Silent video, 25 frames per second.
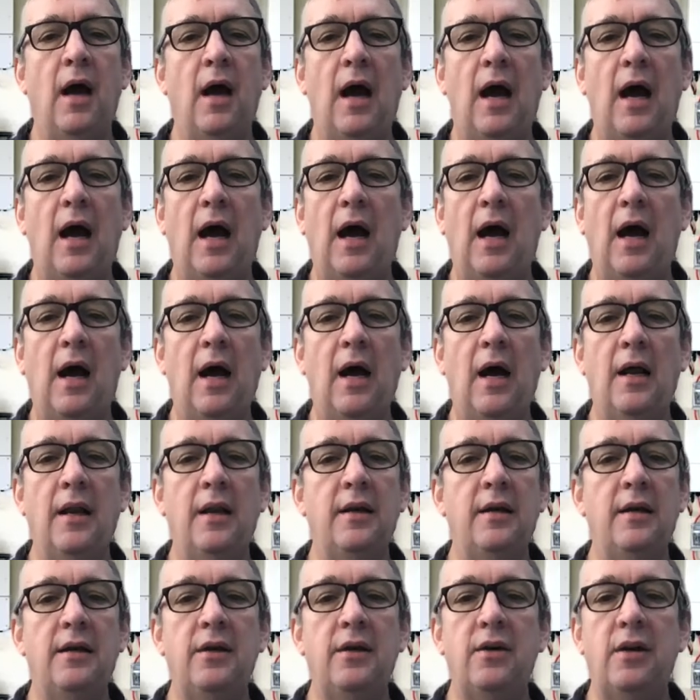
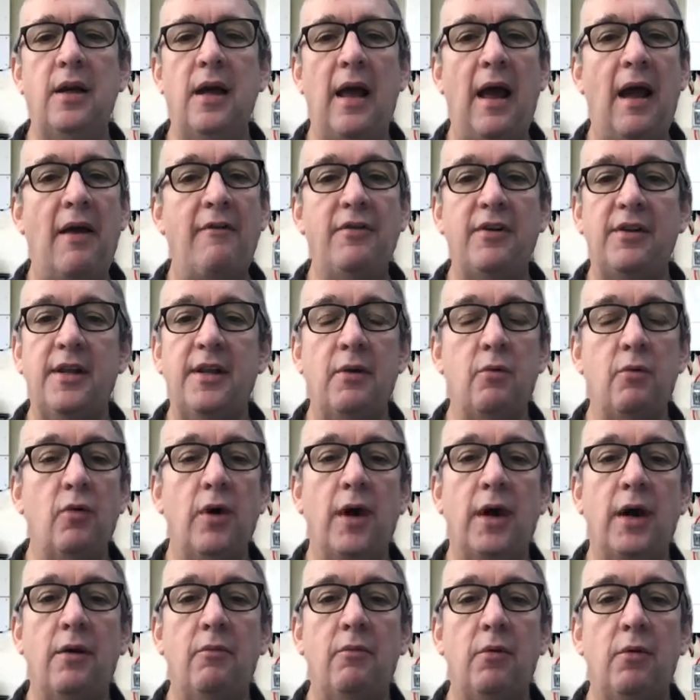and everything
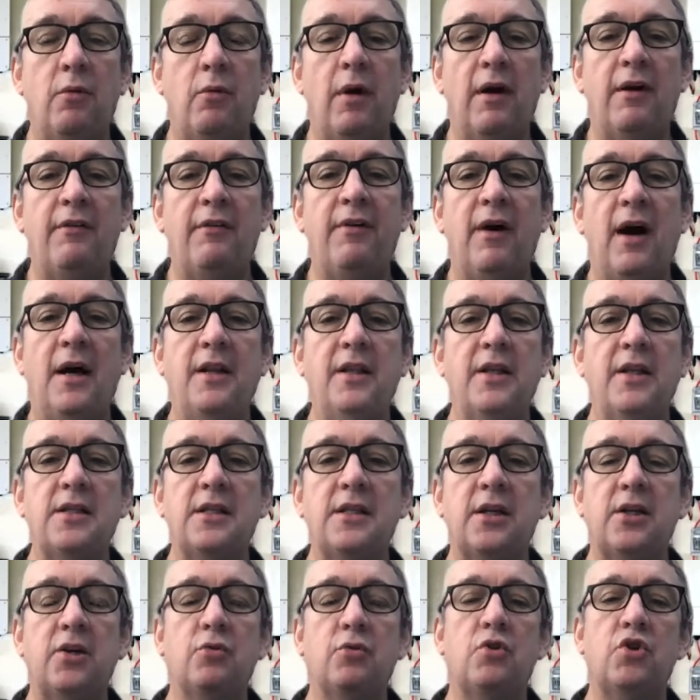will work fine. The
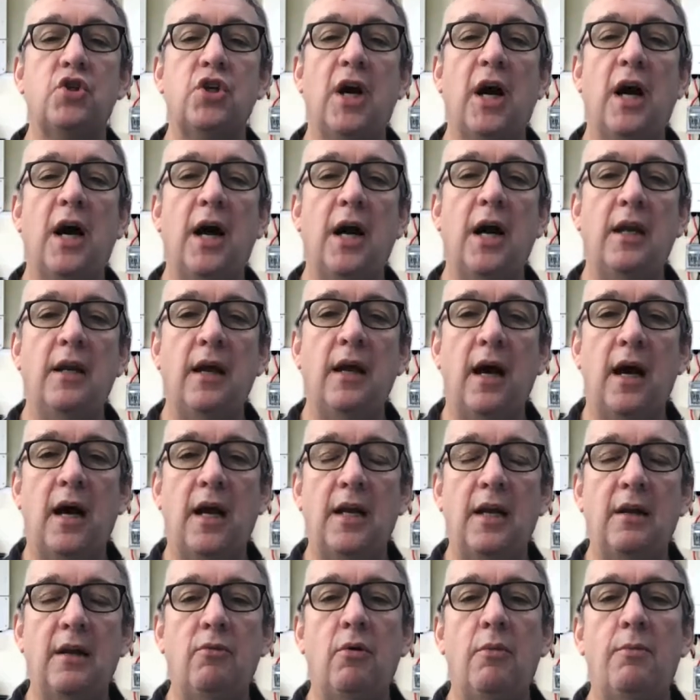sun will shine,
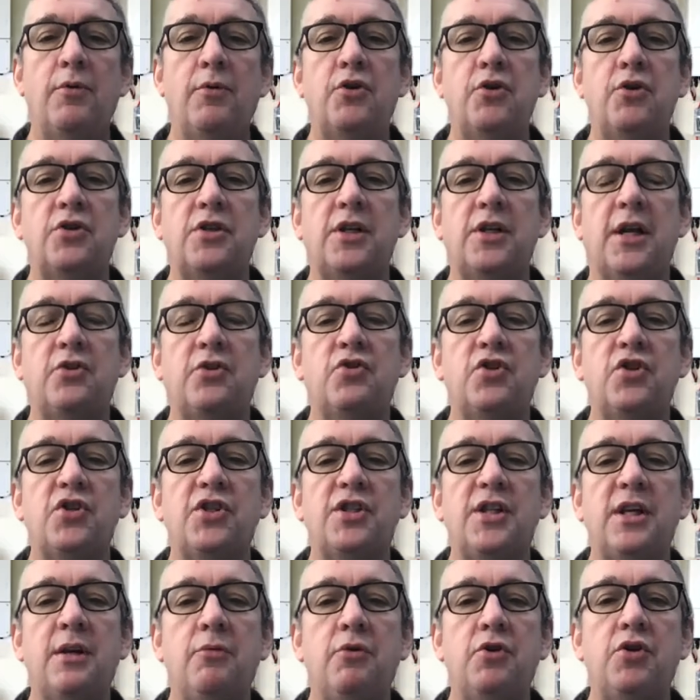and it will produce
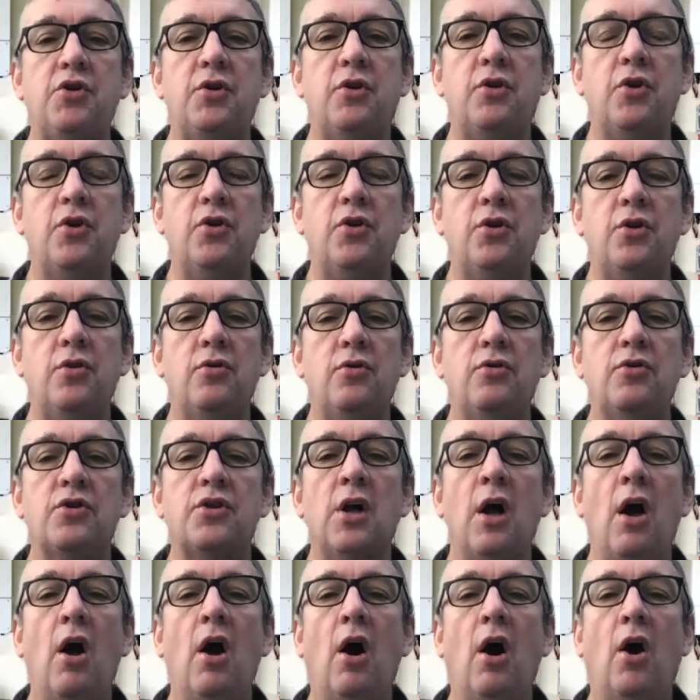electricity, which you can
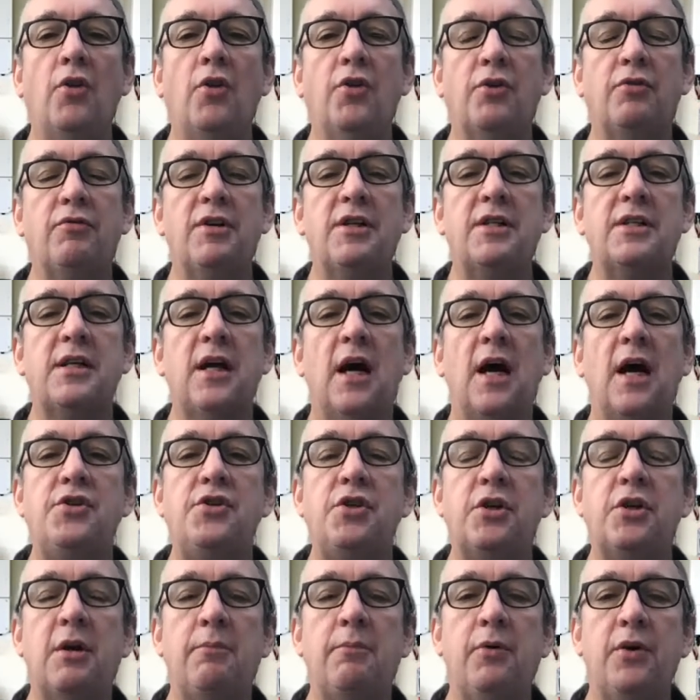use on the grid side.
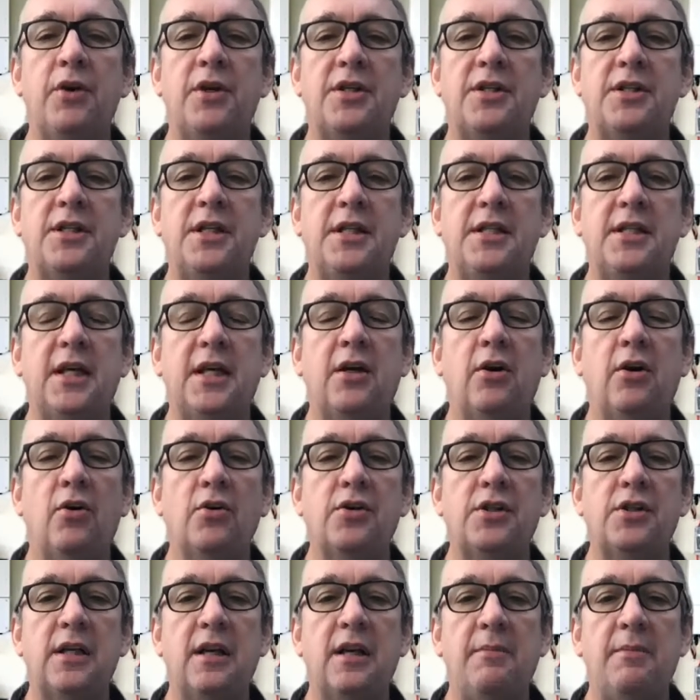You can put your CT
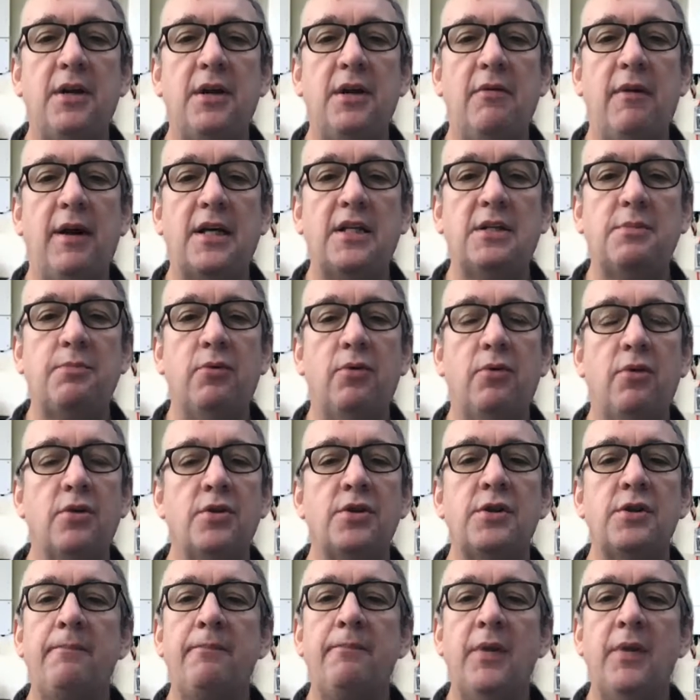coil to limit your export.